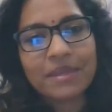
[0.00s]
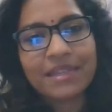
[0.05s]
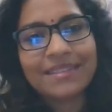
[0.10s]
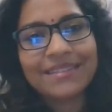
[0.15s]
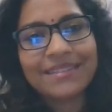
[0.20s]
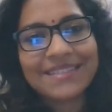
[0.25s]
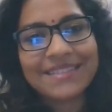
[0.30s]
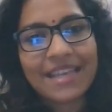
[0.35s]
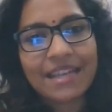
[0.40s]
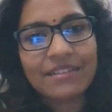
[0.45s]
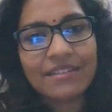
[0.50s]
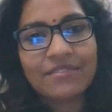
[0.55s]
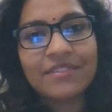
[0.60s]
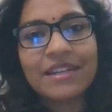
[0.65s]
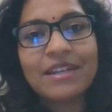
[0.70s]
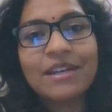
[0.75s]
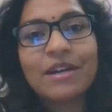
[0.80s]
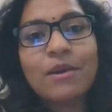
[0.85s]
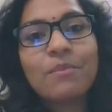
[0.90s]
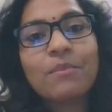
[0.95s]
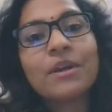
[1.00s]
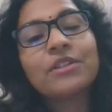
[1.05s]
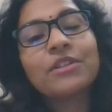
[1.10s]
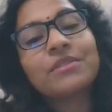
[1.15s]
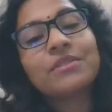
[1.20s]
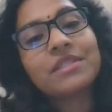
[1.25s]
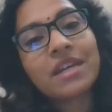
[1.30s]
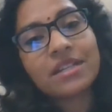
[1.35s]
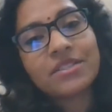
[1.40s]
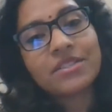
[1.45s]
in itself. But
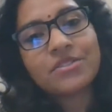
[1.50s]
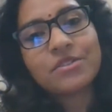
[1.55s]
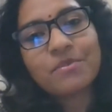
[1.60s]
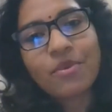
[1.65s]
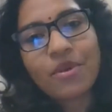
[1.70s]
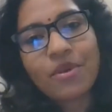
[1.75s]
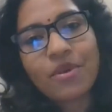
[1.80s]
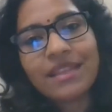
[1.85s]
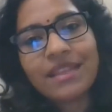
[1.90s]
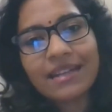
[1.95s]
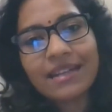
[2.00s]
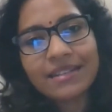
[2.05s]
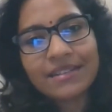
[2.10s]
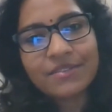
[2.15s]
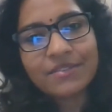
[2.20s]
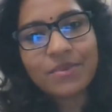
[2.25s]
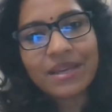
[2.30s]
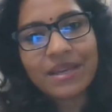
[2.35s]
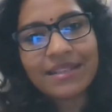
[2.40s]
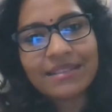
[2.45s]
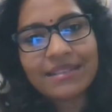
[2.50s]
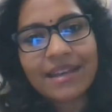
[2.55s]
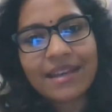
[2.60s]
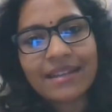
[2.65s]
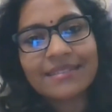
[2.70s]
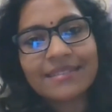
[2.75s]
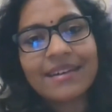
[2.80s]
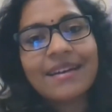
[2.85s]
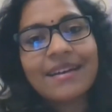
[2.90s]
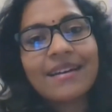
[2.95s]
you touched upon that as well,
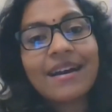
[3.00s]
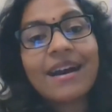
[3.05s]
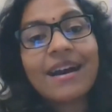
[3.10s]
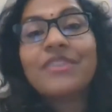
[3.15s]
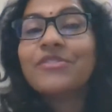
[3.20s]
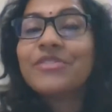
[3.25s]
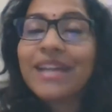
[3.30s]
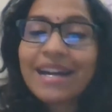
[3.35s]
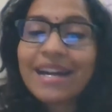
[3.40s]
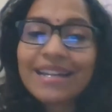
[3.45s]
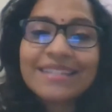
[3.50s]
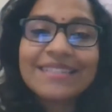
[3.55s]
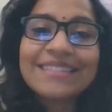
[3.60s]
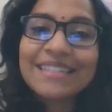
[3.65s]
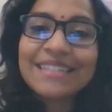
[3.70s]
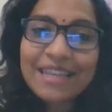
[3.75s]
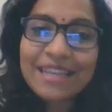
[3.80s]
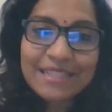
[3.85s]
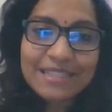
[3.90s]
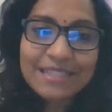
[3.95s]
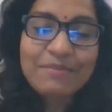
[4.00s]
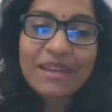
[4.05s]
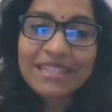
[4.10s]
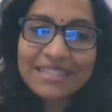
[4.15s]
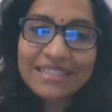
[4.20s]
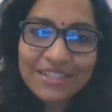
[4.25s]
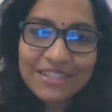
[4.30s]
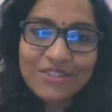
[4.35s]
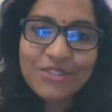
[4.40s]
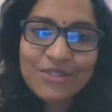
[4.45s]
that unrealistic
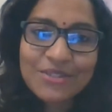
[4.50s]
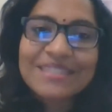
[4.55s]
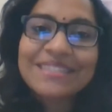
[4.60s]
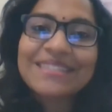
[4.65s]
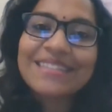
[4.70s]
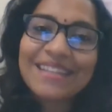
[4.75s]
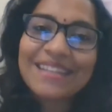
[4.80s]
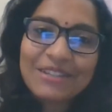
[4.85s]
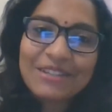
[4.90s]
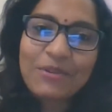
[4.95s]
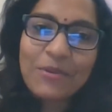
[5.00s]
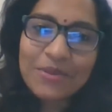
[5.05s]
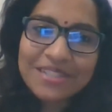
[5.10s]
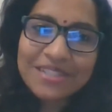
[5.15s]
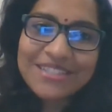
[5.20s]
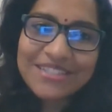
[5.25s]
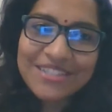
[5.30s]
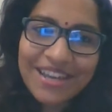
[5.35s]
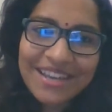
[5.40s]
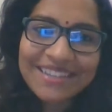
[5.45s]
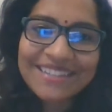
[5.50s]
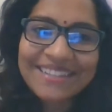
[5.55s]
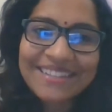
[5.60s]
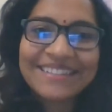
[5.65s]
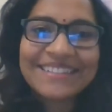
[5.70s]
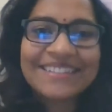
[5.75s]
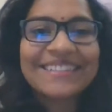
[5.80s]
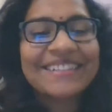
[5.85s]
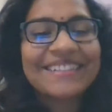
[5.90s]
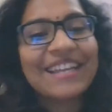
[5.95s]
expectations nahi honi
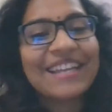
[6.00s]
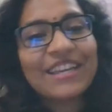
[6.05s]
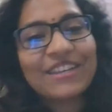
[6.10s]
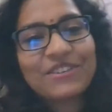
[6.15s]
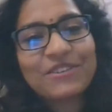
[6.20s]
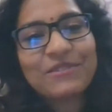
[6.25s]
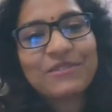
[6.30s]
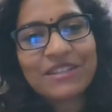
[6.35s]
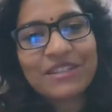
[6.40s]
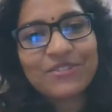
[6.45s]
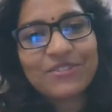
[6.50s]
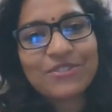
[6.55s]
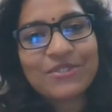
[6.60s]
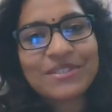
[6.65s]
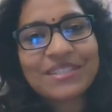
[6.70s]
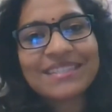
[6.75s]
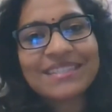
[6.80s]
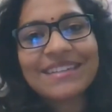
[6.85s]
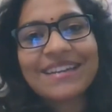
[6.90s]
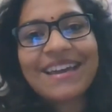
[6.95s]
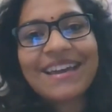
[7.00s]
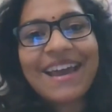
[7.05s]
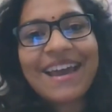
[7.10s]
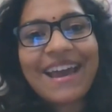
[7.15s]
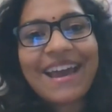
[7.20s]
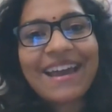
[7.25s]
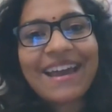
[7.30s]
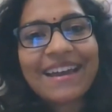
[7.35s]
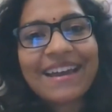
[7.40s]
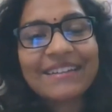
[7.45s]
chahiye, like you mentioned.
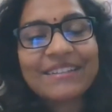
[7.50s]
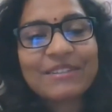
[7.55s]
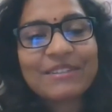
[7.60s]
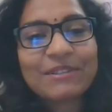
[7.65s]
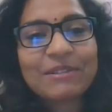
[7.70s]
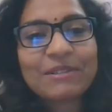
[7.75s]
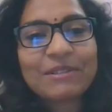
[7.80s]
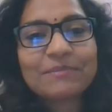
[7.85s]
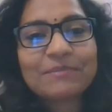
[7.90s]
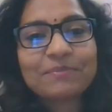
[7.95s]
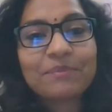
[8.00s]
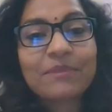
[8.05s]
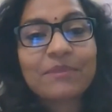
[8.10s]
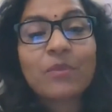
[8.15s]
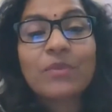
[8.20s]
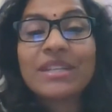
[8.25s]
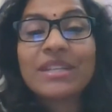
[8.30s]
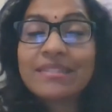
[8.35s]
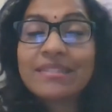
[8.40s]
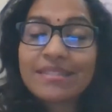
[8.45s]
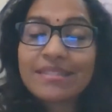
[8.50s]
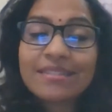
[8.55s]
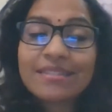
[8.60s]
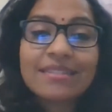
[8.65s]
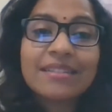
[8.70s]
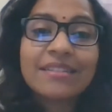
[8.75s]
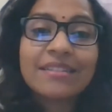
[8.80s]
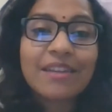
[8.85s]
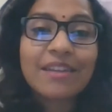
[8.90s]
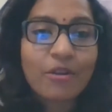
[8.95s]
And we discussed
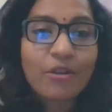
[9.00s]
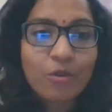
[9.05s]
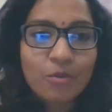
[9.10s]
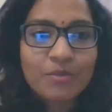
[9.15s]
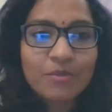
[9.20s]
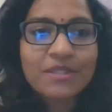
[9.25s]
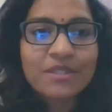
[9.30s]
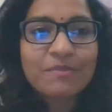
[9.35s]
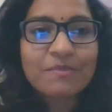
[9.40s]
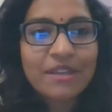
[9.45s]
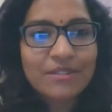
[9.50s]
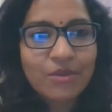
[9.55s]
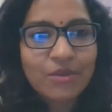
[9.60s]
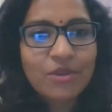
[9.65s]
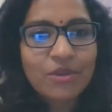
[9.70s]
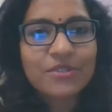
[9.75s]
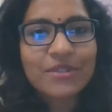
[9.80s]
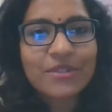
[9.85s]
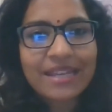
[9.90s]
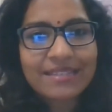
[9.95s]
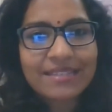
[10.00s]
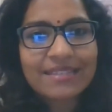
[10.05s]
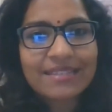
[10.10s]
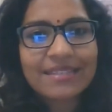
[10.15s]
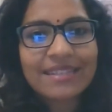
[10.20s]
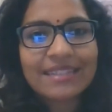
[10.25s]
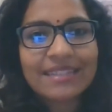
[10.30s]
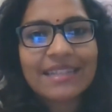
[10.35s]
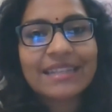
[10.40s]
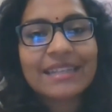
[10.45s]
it in our open space also
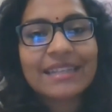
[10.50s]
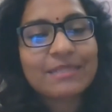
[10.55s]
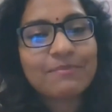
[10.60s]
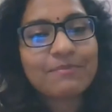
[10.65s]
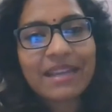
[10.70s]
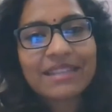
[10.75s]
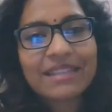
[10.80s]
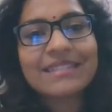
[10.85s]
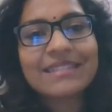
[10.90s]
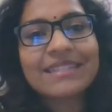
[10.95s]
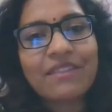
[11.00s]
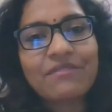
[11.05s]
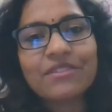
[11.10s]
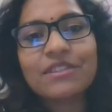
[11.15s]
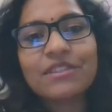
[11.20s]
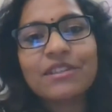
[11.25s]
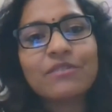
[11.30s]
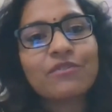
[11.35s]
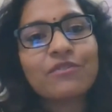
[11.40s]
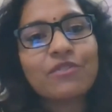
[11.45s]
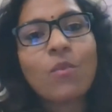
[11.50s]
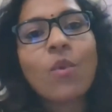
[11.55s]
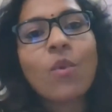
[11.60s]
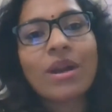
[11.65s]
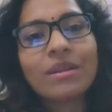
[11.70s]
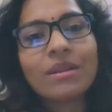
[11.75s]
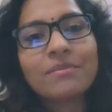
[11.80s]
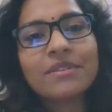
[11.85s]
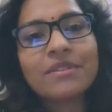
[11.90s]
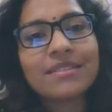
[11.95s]
yesterday, that expecting everything from
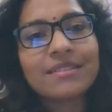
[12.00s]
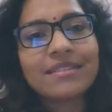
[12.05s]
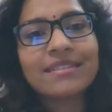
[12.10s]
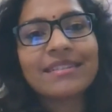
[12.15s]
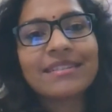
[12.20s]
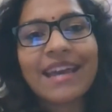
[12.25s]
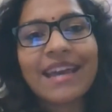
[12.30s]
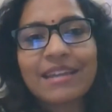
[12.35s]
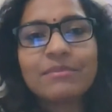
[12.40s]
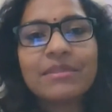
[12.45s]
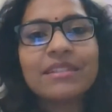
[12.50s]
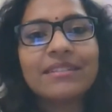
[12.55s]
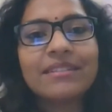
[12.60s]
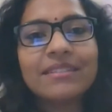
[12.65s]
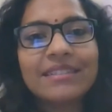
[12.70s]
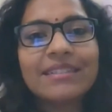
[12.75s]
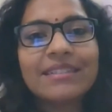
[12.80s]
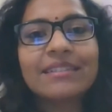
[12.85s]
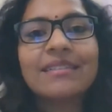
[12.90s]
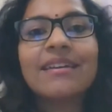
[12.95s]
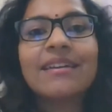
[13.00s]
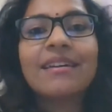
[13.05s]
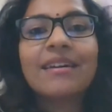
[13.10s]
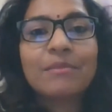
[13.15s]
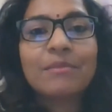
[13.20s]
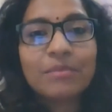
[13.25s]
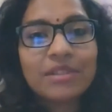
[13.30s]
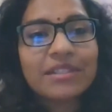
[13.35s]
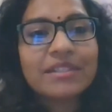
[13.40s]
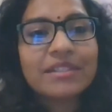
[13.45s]
one person can be a little
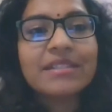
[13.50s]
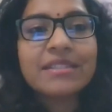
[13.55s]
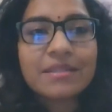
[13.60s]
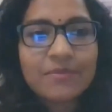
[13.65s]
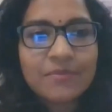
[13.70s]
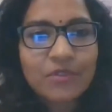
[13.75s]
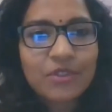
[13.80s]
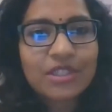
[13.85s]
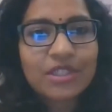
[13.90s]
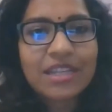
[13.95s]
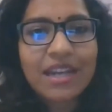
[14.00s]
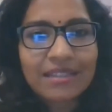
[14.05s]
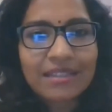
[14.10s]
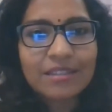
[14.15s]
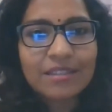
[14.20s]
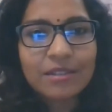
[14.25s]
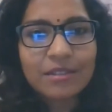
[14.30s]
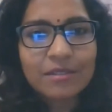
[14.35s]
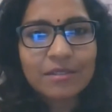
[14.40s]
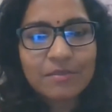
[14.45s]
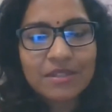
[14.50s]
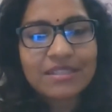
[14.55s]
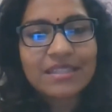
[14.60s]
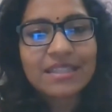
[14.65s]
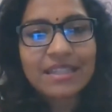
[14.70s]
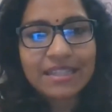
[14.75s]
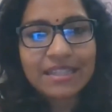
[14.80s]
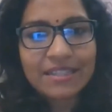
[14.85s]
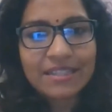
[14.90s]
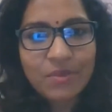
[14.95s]
burdensome for the other
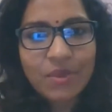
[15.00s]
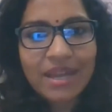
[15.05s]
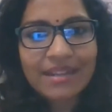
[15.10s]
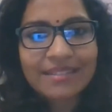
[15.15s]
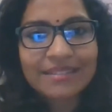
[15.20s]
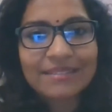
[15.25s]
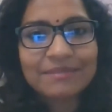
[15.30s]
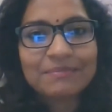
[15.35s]
person as well.